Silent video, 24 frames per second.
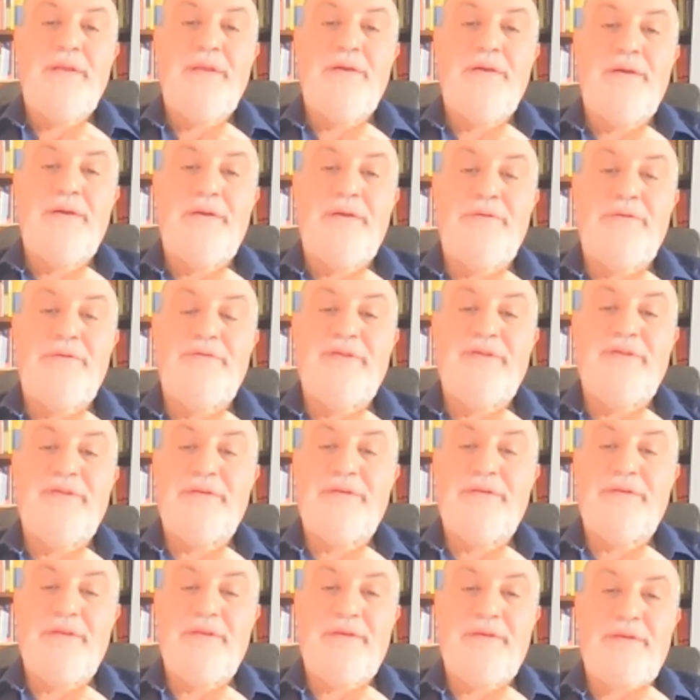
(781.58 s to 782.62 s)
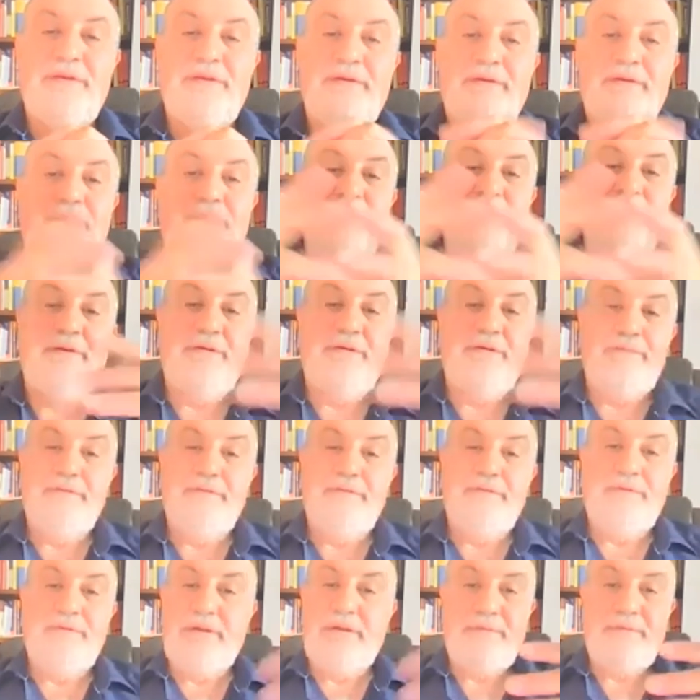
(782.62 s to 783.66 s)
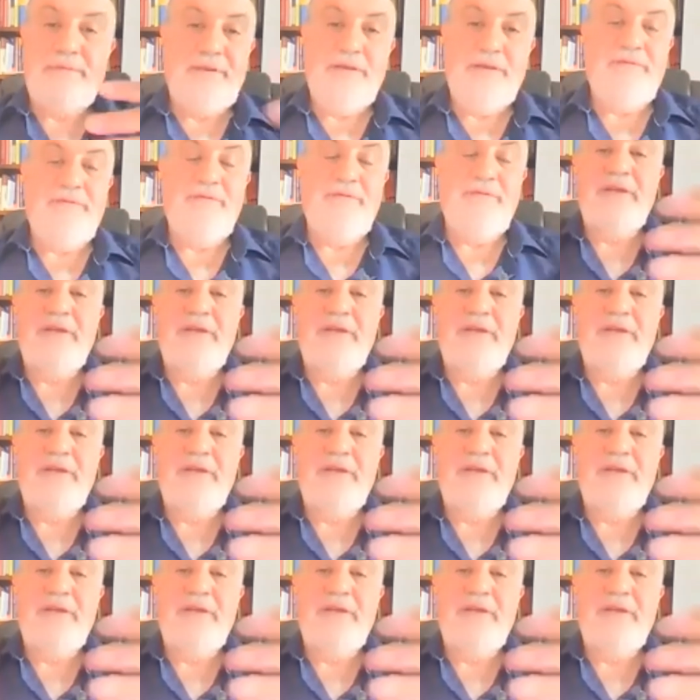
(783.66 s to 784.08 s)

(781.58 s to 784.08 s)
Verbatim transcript: uh, using uh, uh payoff of